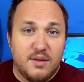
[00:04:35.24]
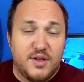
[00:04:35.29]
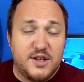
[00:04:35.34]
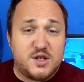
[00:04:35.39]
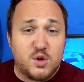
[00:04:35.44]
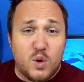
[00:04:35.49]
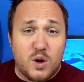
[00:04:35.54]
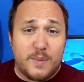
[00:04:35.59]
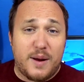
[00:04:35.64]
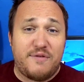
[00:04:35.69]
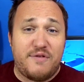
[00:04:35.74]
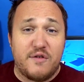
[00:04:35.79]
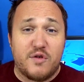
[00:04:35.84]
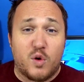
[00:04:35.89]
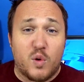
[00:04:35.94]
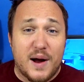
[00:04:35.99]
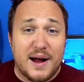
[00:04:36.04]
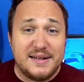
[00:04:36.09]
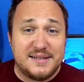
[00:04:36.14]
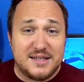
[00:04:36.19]
This is one of my favorite
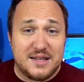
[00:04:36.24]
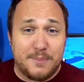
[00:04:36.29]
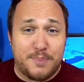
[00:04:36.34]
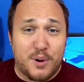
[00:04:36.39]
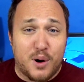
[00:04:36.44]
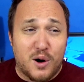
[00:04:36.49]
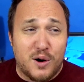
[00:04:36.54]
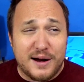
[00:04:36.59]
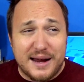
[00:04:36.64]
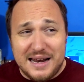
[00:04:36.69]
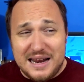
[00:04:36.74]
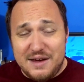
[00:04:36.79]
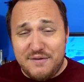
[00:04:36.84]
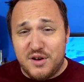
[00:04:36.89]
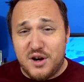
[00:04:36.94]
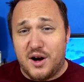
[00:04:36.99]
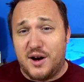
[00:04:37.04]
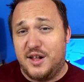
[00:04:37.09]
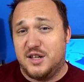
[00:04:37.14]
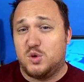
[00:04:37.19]
rides at the park, and even
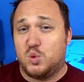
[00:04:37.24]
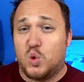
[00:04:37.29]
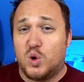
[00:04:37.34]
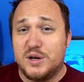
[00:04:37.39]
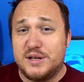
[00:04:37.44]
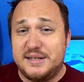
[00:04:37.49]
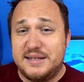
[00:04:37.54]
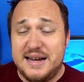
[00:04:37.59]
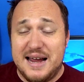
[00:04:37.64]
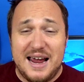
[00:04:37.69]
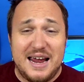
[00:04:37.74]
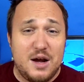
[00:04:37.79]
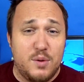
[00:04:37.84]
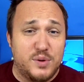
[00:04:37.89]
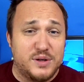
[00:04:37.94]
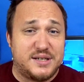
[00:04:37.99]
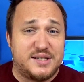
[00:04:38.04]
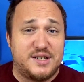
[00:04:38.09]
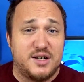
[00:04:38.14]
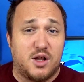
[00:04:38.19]
on its worst day, it
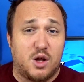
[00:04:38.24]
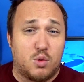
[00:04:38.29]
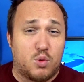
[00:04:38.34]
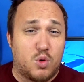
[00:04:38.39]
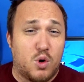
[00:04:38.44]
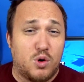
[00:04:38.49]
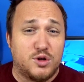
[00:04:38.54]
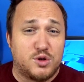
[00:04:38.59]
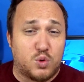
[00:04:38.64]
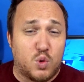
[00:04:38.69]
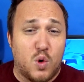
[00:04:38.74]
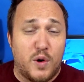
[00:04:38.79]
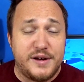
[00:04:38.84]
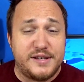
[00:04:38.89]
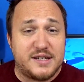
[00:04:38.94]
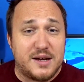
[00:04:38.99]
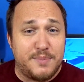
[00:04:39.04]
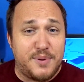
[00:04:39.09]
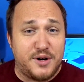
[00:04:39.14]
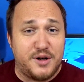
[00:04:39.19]
was still a Rolls Royce
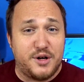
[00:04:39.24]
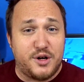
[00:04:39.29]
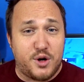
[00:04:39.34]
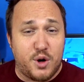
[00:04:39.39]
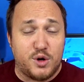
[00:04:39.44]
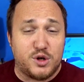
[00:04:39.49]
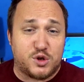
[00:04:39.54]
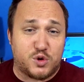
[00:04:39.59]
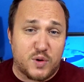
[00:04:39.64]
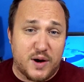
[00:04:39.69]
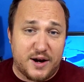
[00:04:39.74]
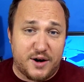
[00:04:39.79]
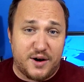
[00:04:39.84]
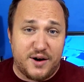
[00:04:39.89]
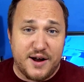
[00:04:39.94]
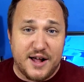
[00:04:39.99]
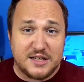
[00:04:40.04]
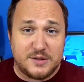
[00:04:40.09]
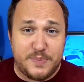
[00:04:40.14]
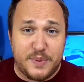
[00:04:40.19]
compared to Ghost Rider and
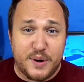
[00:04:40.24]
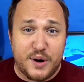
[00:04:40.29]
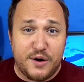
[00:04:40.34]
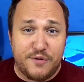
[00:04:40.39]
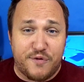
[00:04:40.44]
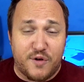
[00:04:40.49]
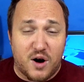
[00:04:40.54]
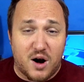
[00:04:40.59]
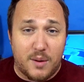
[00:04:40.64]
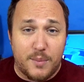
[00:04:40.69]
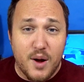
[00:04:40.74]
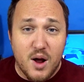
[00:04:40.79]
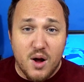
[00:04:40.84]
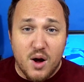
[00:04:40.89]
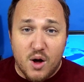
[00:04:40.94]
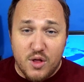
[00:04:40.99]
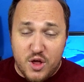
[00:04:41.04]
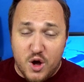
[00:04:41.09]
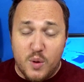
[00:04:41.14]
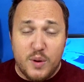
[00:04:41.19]
Knott's Berry Farm.
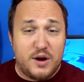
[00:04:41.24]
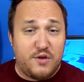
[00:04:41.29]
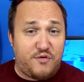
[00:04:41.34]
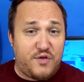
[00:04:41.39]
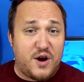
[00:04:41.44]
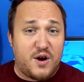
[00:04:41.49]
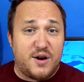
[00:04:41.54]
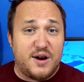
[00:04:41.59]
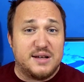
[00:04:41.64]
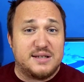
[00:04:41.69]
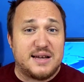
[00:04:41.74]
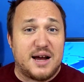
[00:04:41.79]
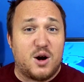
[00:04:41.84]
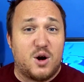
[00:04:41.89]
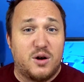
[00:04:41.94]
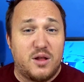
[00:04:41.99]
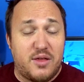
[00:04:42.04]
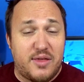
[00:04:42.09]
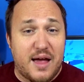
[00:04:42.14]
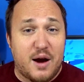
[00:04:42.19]
Although, in fairness, I
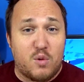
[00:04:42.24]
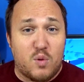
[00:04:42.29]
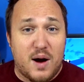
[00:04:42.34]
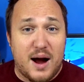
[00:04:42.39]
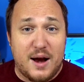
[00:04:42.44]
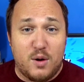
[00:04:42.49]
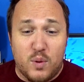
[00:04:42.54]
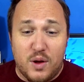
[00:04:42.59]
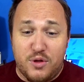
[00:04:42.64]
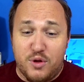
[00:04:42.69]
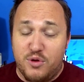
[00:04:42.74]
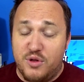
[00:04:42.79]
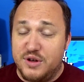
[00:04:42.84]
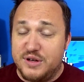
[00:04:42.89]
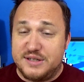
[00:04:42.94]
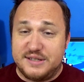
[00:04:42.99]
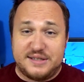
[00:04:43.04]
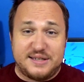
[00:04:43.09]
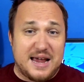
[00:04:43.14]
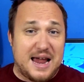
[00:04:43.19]
heard that ride went through the
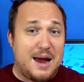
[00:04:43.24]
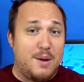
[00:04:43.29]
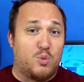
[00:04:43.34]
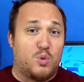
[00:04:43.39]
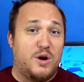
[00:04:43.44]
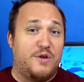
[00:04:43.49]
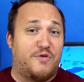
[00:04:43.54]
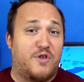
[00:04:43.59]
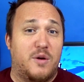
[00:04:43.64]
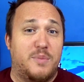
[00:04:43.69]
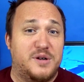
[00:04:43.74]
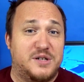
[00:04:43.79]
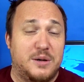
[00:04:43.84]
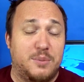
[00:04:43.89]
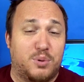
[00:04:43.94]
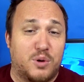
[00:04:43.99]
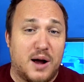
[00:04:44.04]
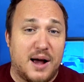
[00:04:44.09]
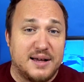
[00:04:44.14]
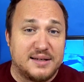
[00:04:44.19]
same refurbishing
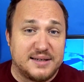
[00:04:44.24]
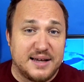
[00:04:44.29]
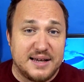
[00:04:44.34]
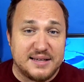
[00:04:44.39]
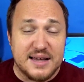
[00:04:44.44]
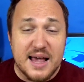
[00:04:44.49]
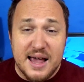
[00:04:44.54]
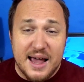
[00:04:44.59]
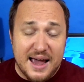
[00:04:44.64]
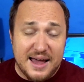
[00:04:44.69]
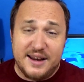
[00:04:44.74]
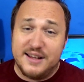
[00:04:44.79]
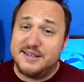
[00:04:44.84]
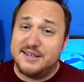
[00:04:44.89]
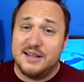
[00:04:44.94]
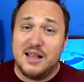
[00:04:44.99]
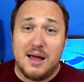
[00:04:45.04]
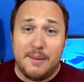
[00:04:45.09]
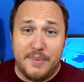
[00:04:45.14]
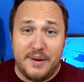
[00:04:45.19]
process and is a
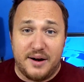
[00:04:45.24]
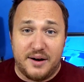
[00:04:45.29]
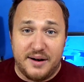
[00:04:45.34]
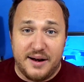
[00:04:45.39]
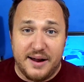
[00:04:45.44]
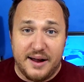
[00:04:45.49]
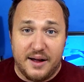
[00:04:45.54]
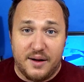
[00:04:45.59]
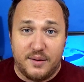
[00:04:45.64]
lot better now.